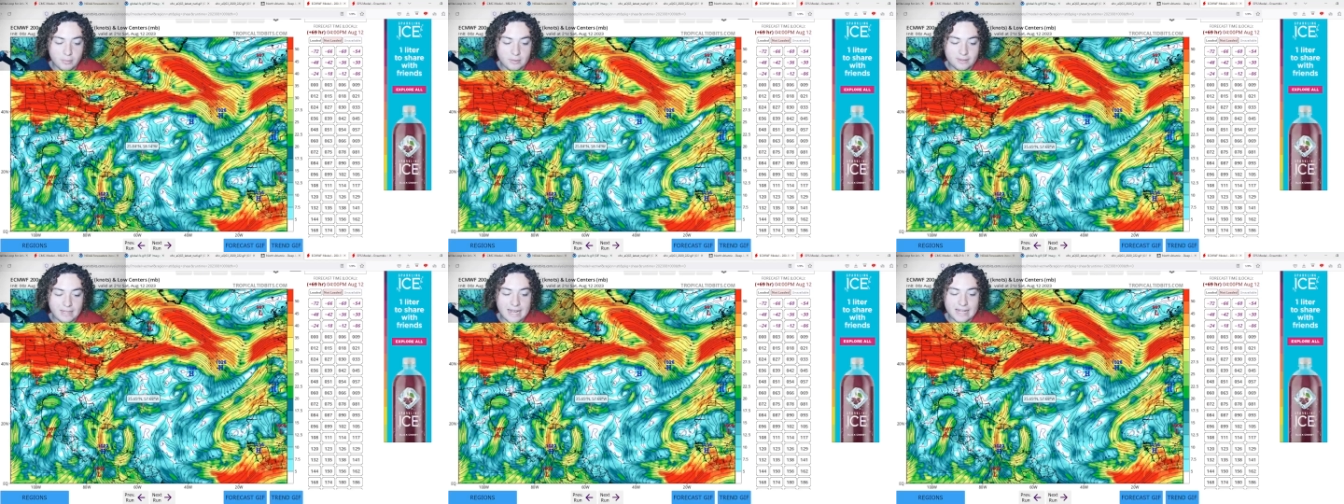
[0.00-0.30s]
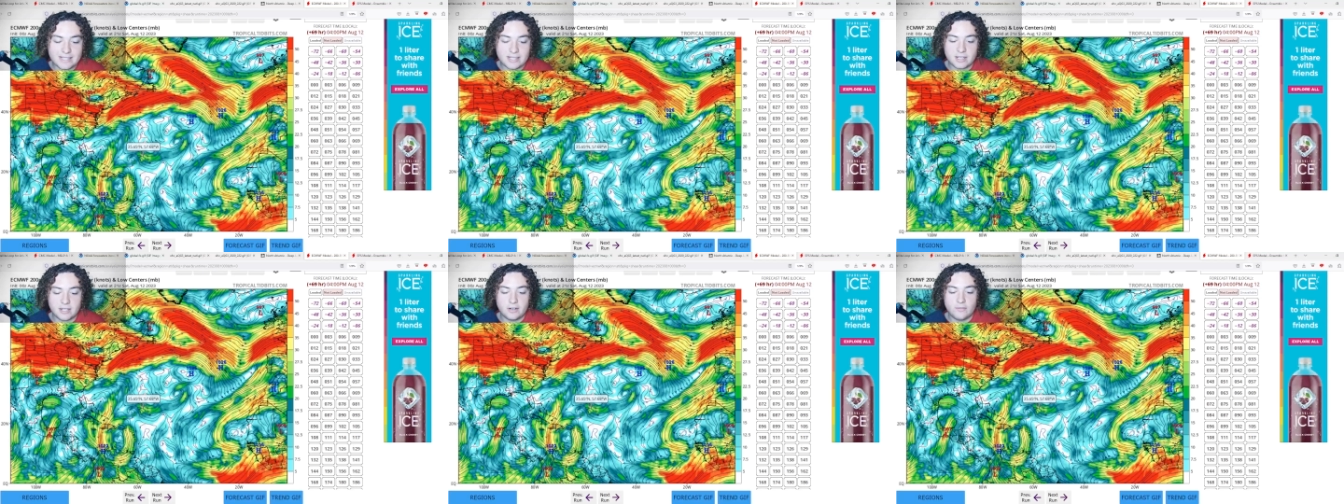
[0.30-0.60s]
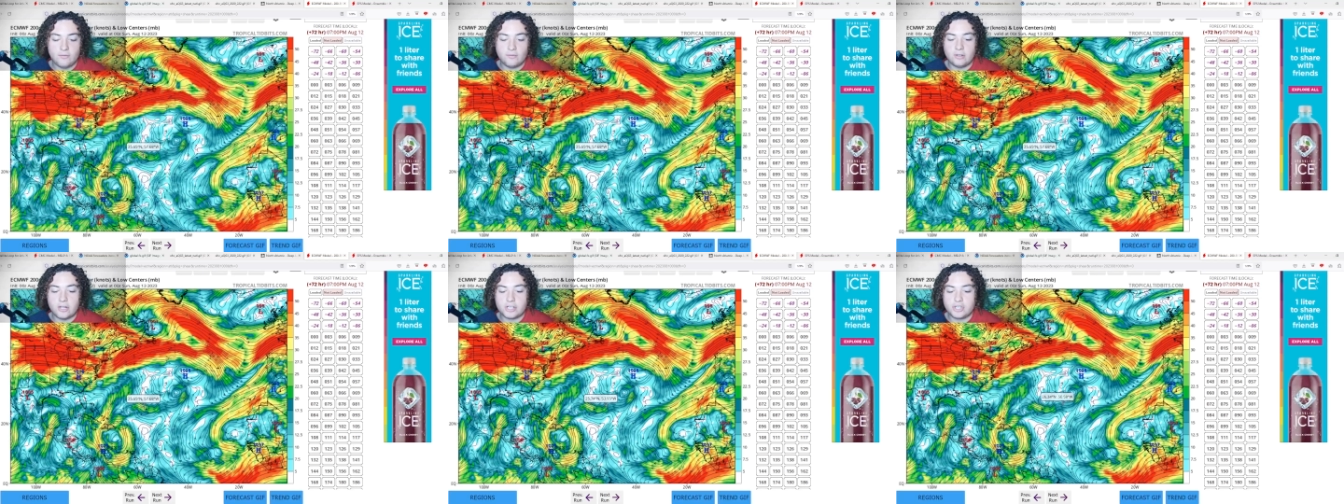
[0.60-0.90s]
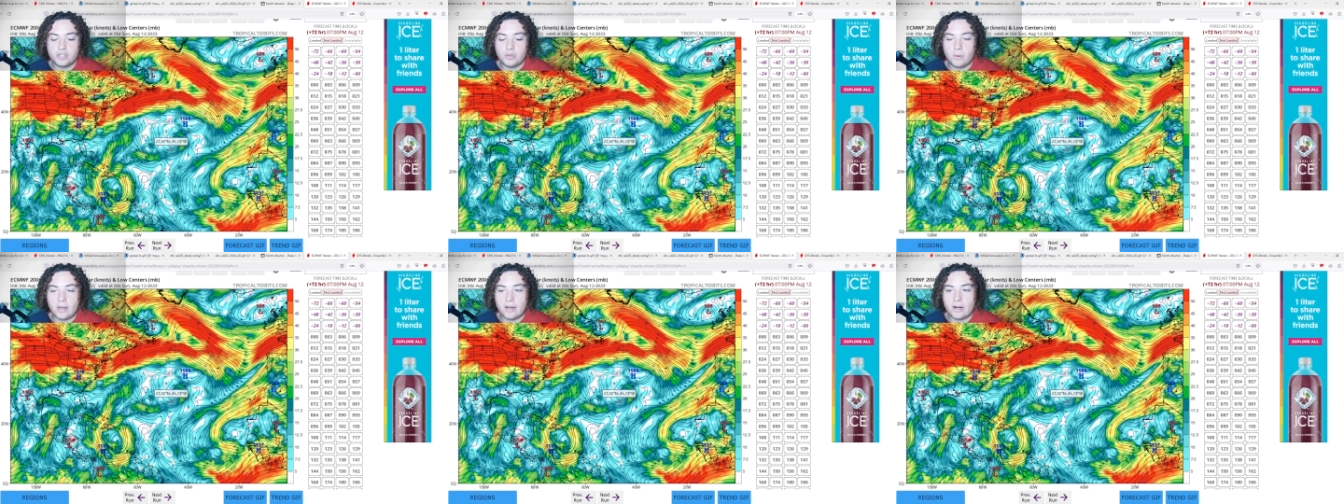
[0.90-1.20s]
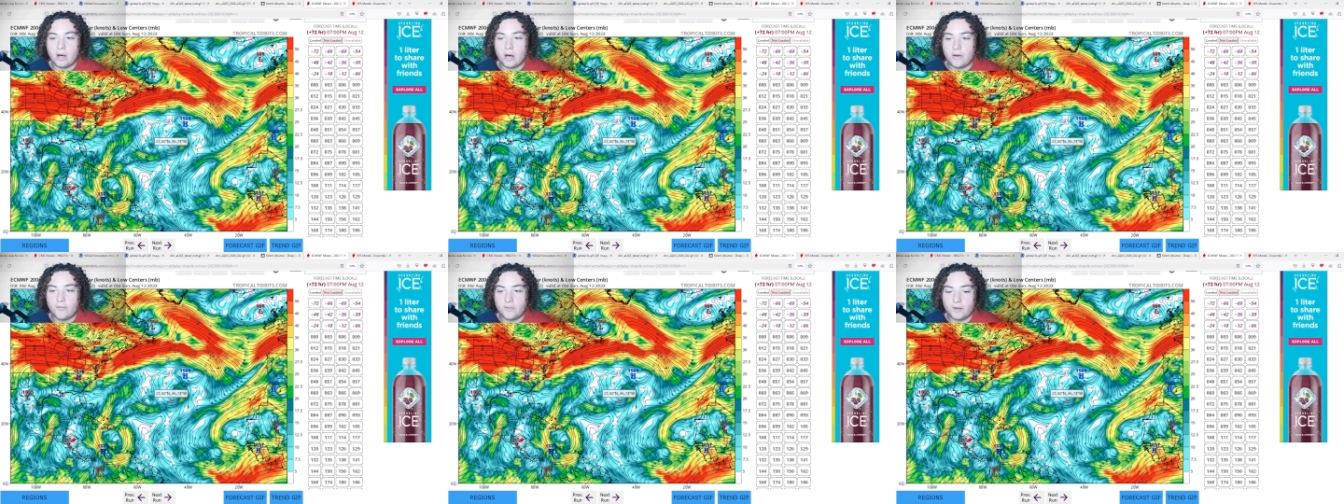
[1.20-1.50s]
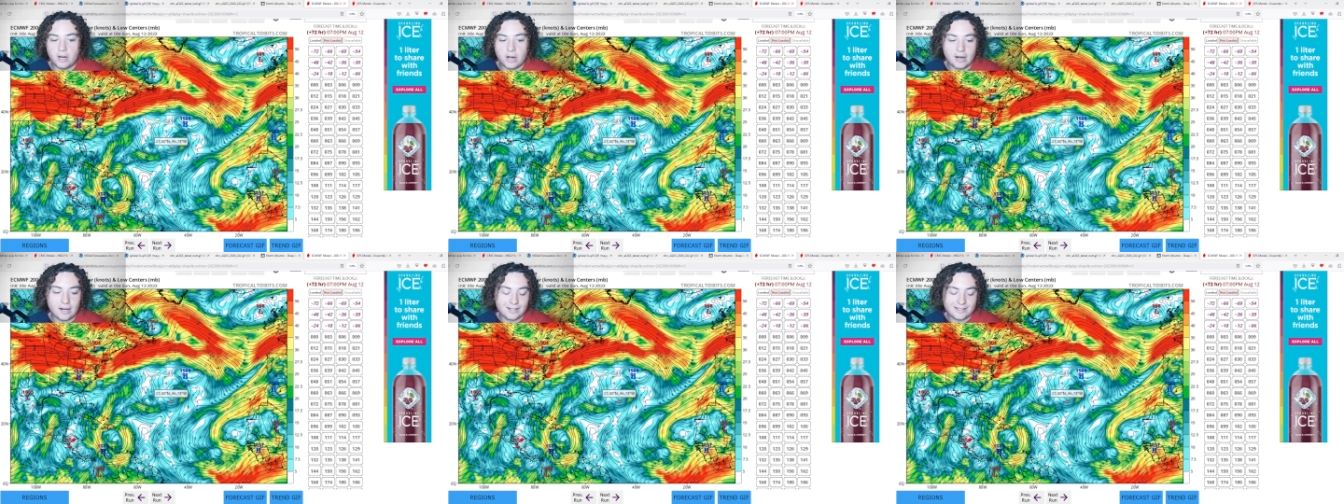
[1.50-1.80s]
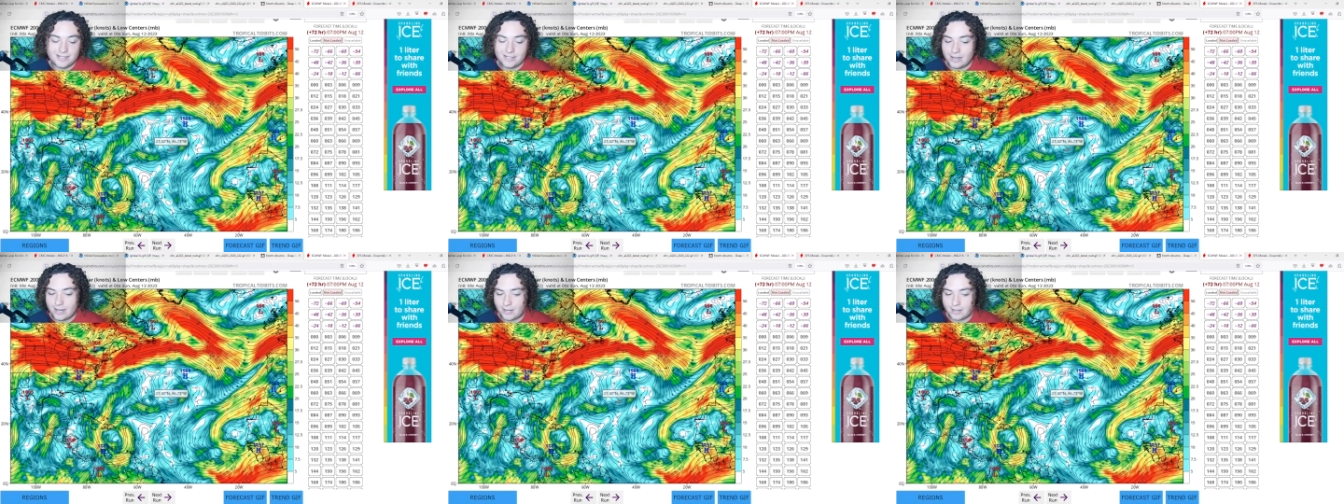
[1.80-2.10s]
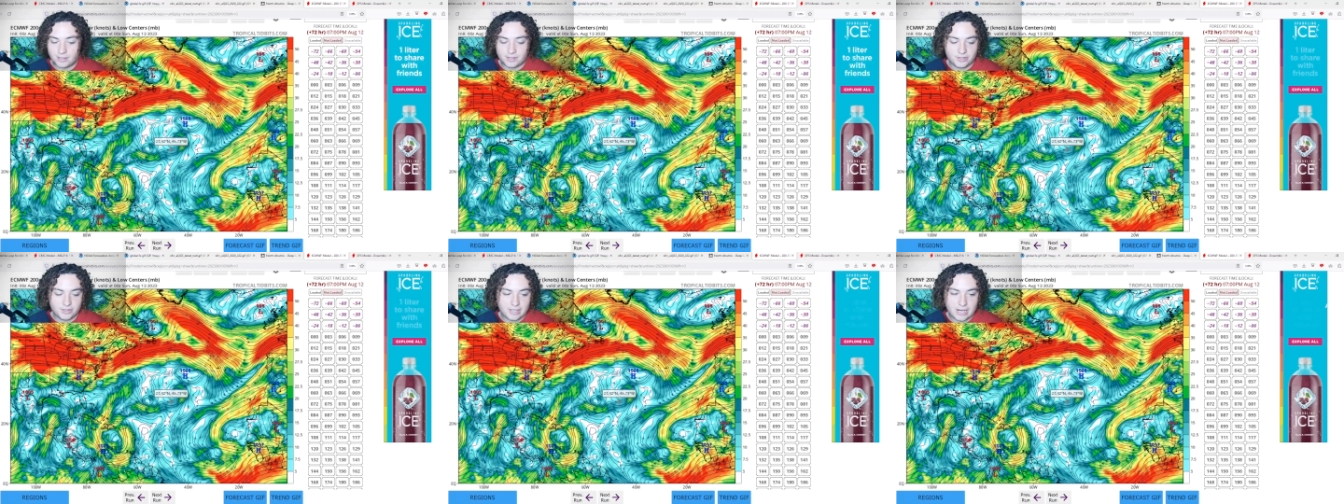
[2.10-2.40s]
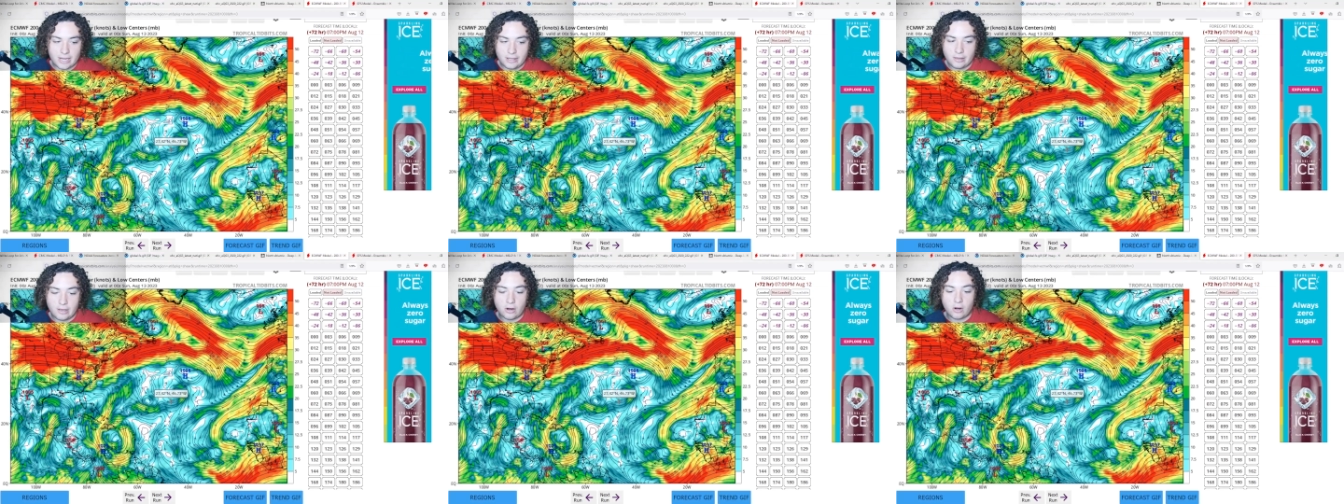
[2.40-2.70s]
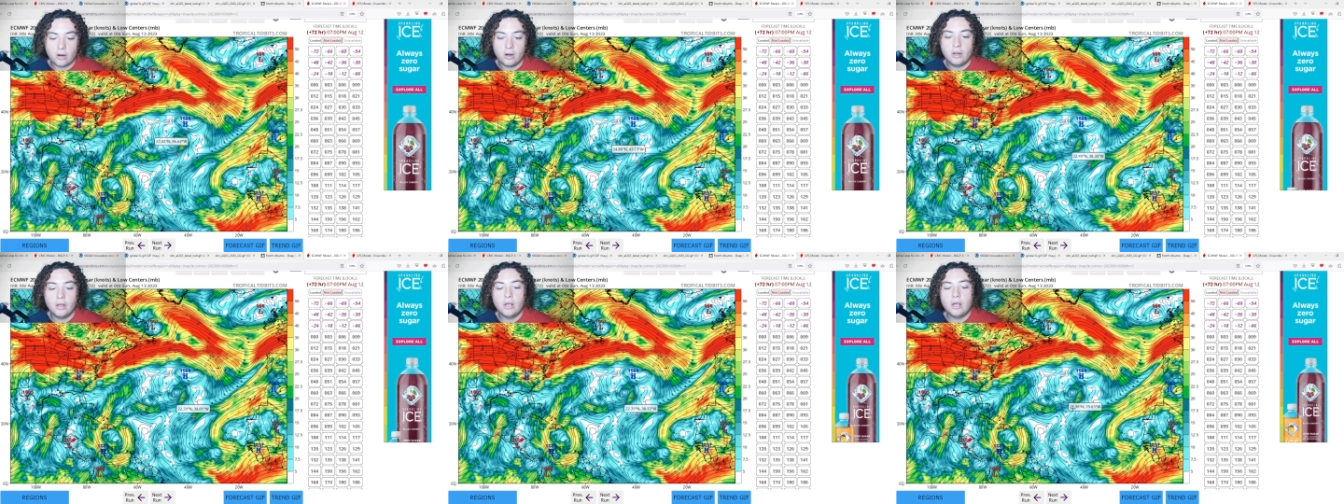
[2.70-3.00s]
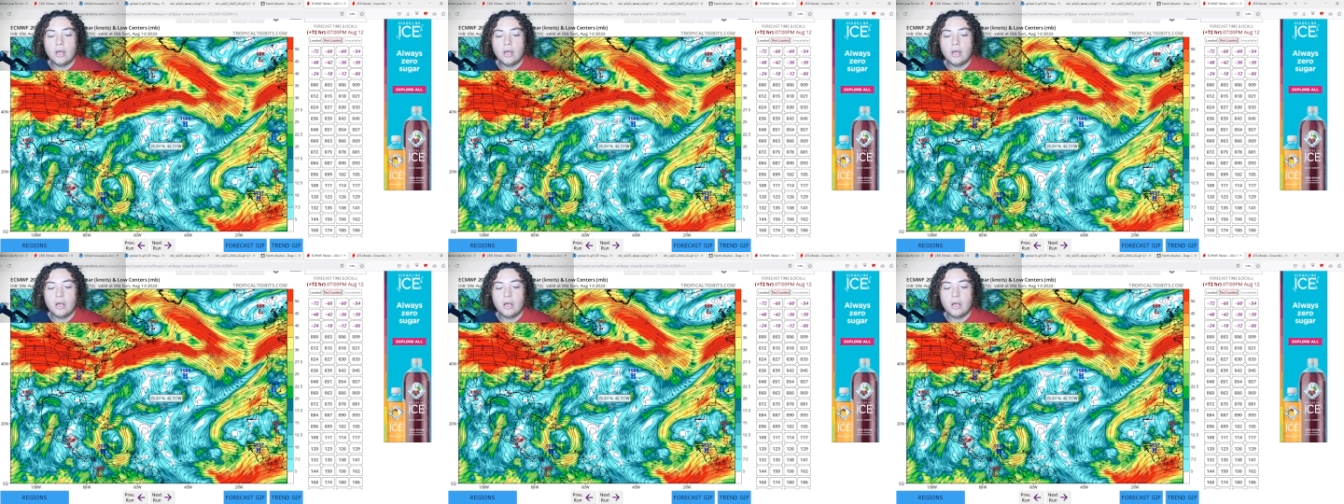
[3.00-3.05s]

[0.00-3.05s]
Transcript: but that's going to fluctuate off and on. It's not going to stay there